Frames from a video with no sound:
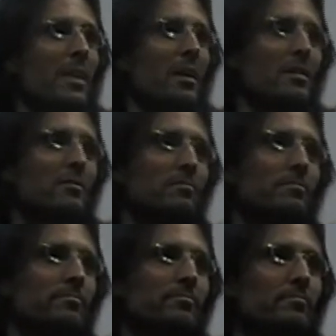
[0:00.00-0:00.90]
why
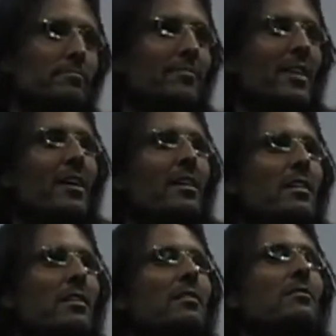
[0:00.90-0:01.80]
disrupt something
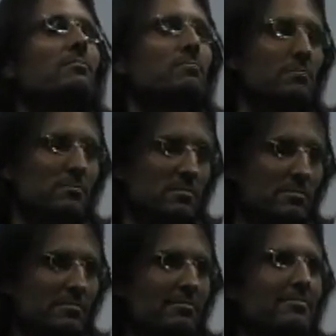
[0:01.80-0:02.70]
that people
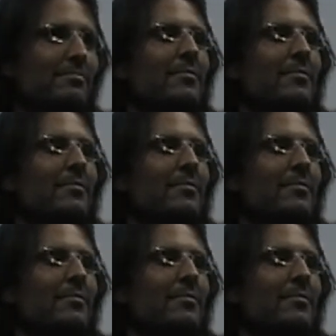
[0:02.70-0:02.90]
are uh,